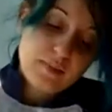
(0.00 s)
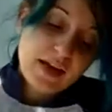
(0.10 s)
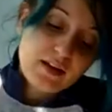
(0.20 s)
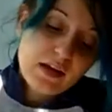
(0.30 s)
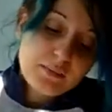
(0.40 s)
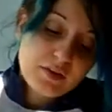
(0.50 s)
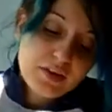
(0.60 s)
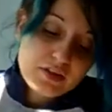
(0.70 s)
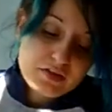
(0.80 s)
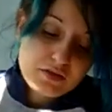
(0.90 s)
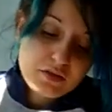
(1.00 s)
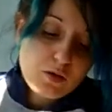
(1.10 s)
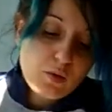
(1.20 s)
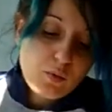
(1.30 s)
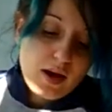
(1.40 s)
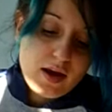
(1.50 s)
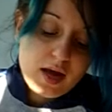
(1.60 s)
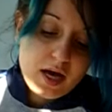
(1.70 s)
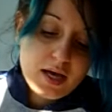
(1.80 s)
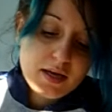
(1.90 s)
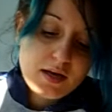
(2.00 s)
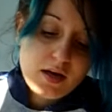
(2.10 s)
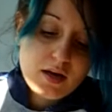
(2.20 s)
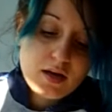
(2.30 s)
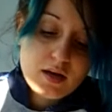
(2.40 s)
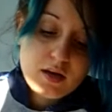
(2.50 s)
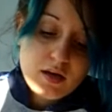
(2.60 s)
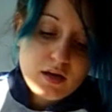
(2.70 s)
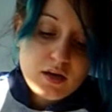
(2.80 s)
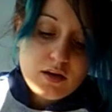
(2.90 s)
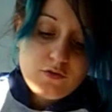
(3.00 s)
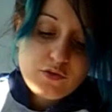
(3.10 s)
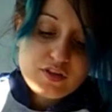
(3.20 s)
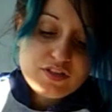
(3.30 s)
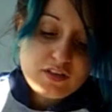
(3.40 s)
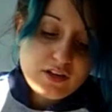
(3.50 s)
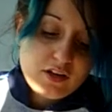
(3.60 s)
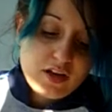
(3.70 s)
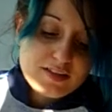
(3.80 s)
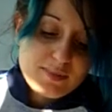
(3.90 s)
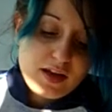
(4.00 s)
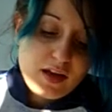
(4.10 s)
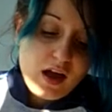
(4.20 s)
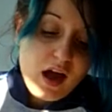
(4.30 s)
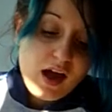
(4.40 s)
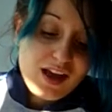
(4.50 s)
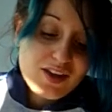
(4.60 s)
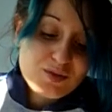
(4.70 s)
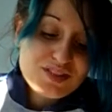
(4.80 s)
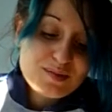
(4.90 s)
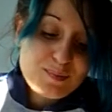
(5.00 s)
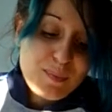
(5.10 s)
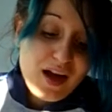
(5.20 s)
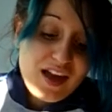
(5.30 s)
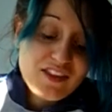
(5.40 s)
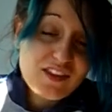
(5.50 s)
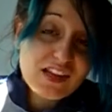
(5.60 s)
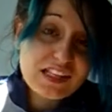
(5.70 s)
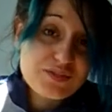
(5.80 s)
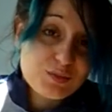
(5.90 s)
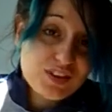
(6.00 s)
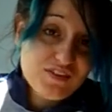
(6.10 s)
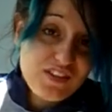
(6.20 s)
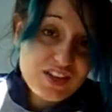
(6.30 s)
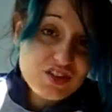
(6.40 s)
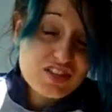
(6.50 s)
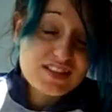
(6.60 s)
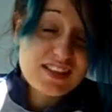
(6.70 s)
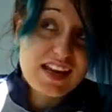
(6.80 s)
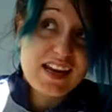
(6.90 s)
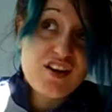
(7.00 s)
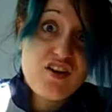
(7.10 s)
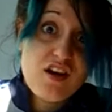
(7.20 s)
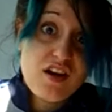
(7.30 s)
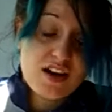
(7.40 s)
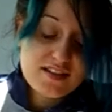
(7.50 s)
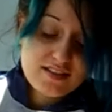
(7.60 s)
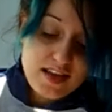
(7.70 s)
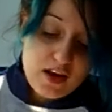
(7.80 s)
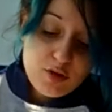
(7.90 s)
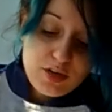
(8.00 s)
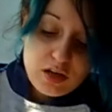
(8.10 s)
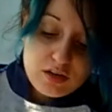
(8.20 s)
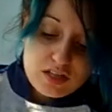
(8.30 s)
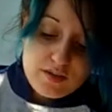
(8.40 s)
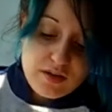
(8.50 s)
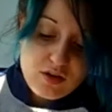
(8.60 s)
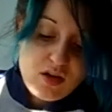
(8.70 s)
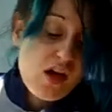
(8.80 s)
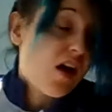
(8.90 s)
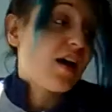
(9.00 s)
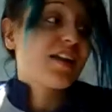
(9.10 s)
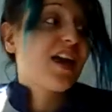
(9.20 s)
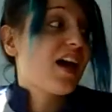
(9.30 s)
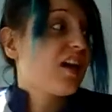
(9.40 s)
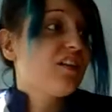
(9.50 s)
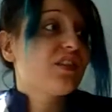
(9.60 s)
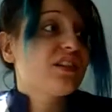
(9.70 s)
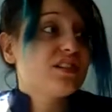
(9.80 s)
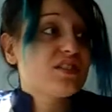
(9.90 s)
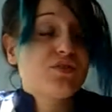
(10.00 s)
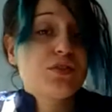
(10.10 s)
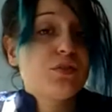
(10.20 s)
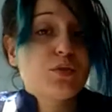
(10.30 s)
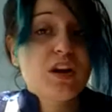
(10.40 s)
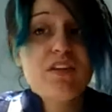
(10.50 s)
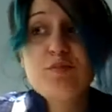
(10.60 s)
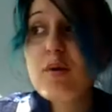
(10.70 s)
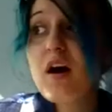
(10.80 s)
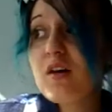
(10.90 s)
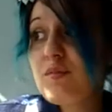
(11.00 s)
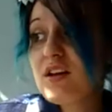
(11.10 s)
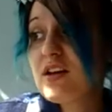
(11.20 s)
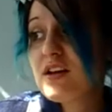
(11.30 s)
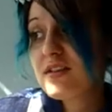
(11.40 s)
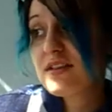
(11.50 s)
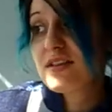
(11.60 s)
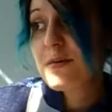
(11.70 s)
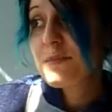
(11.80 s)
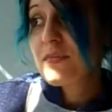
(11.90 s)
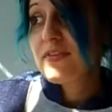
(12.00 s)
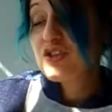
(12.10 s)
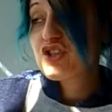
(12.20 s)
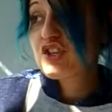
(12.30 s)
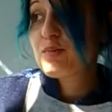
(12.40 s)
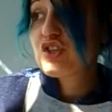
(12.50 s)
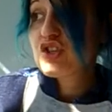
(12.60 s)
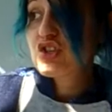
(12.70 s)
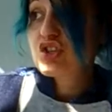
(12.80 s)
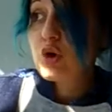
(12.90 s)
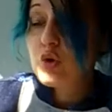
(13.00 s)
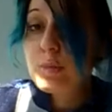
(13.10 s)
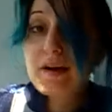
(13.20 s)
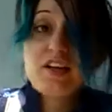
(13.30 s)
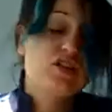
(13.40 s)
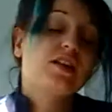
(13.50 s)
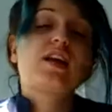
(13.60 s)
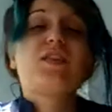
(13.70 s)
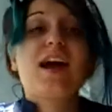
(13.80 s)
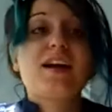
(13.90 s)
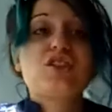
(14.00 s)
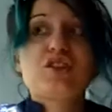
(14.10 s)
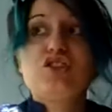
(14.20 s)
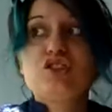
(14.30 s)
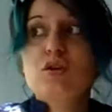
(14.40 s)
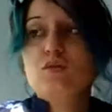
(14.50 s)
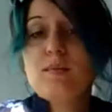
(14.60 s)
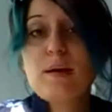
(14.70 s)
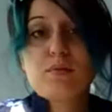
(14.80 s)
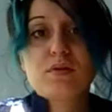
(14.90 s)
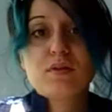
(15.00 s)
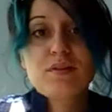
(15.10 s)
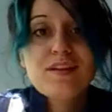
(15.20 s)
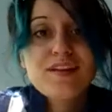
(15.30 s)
Back a couple years ago when I first started cosplaying, I used to buy things from conventions like nuts. And I'll be honest with you, I can't even list for you what I've bought because there's just been so much that I actually don't remember.